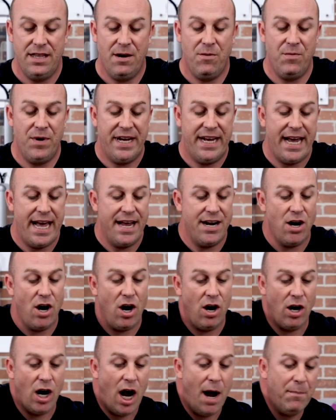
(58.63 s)
then we get
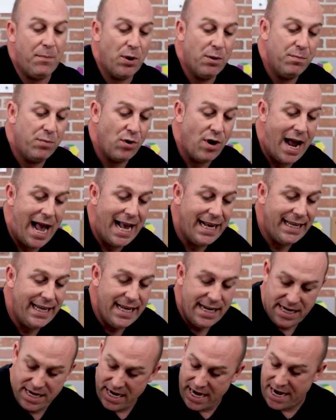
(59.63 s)
our upper bracket